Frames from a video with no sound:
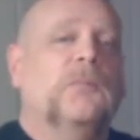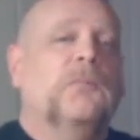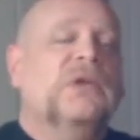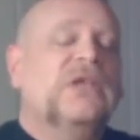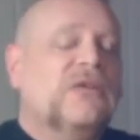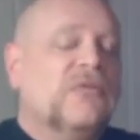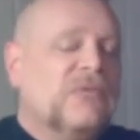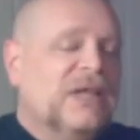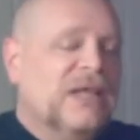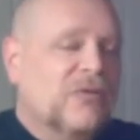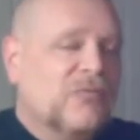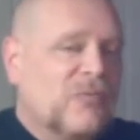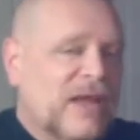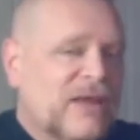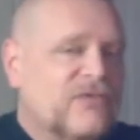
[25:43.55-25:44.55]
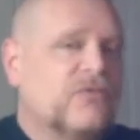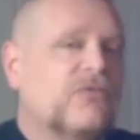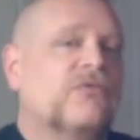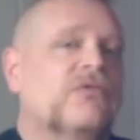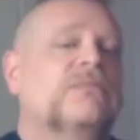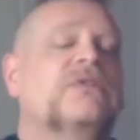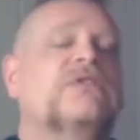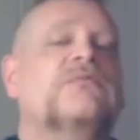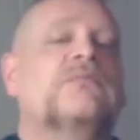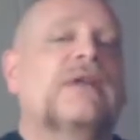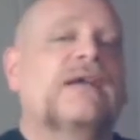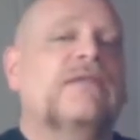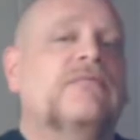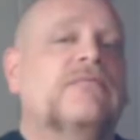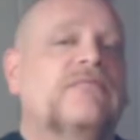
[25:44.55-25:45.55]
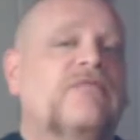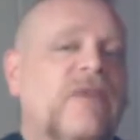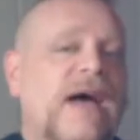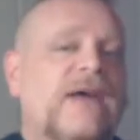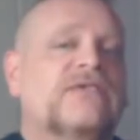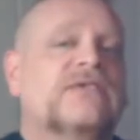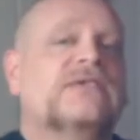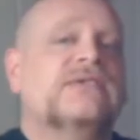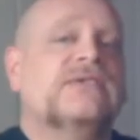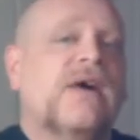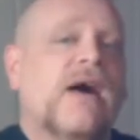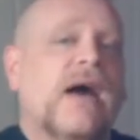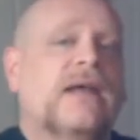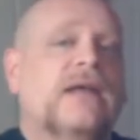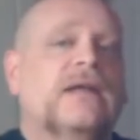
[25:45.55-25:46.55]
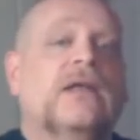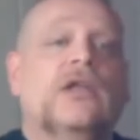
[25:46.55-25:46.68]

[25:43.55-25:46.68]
But you don't need a racial group to spread fascist thought.